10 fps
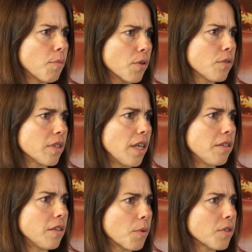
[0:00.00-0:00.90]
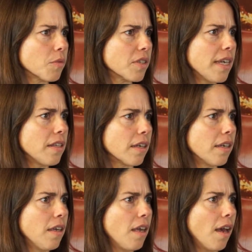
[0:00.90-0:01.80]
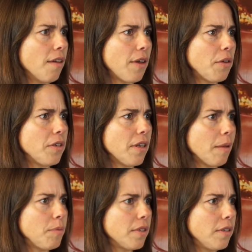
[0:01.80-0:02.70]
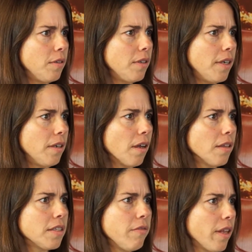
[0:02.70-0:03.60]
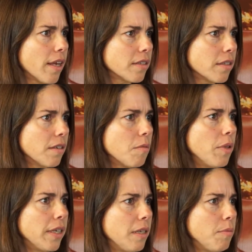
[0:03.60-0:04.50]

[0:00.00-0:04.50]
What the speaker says: boroughs in London, there wasn't recycling, I found it absolutely uncivilized and completely